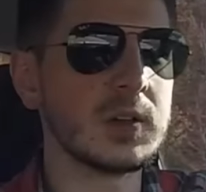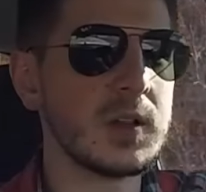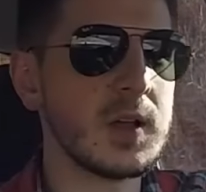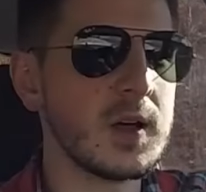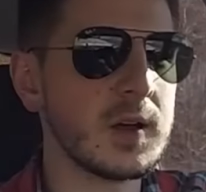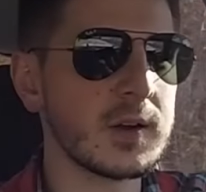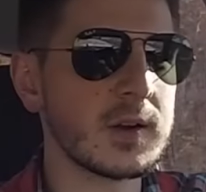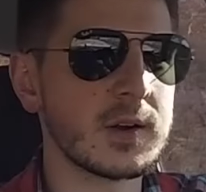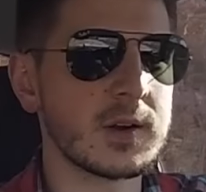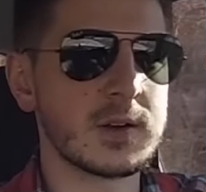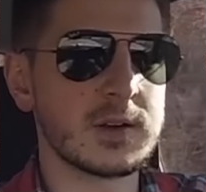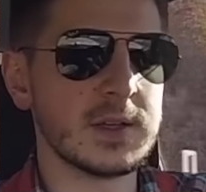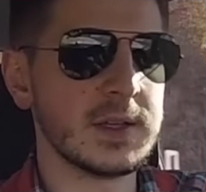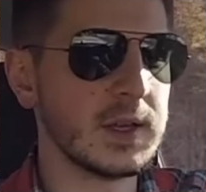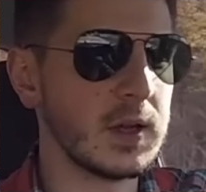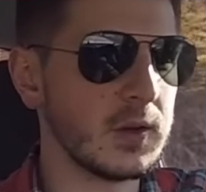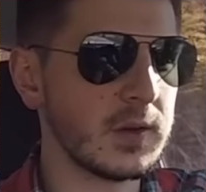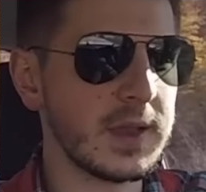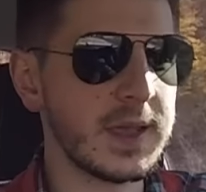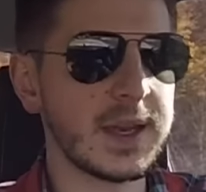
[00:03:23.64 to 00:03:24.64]
longer,
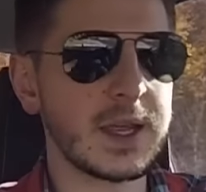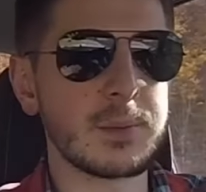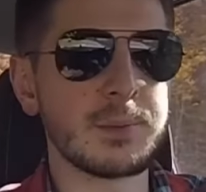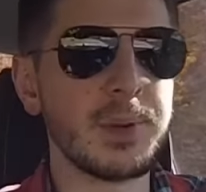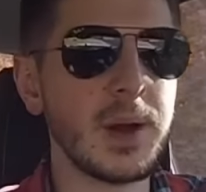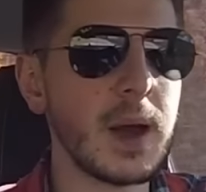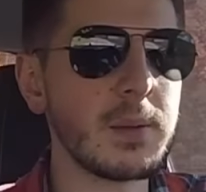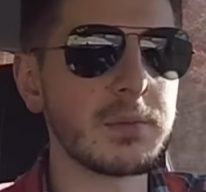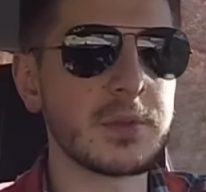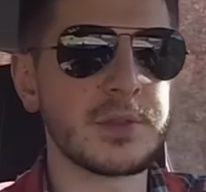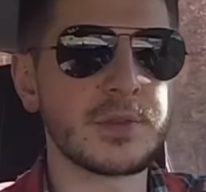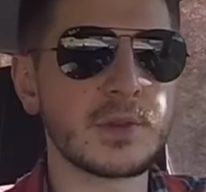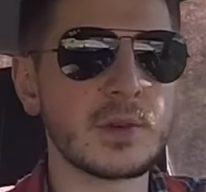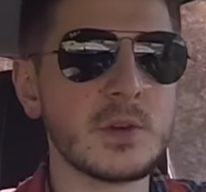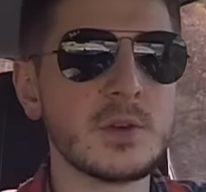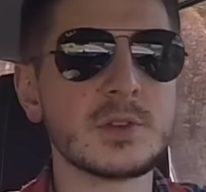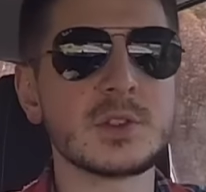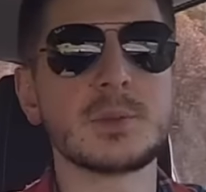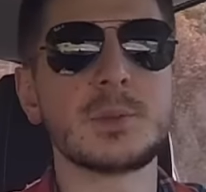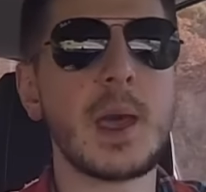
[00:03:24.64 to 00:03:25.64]
getting pumped
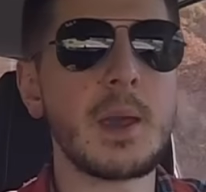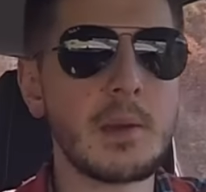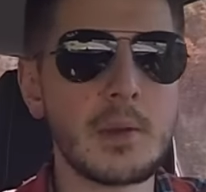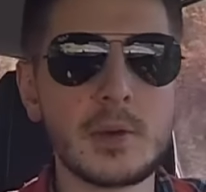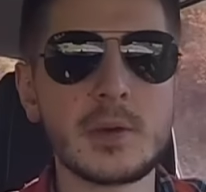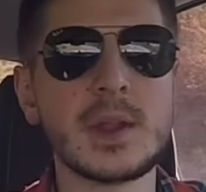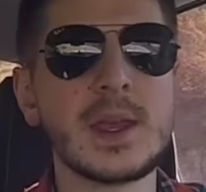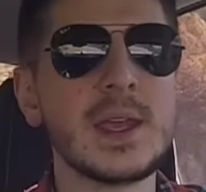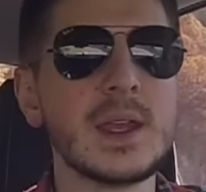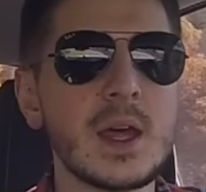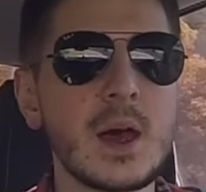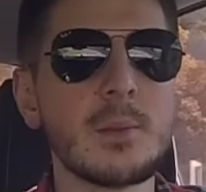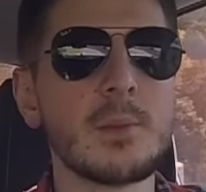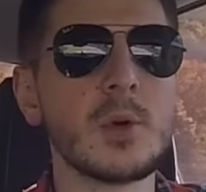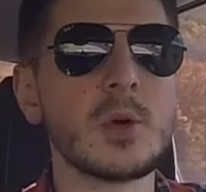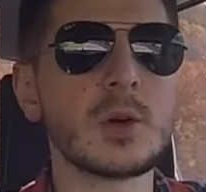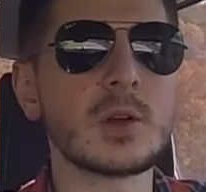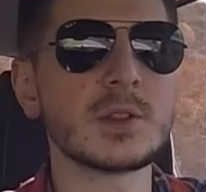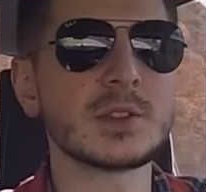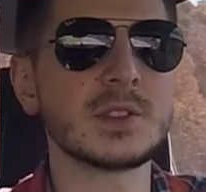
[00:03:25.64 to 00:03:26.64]
through, so maybe it would heat up
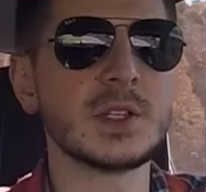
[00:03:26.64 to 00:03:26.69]
more.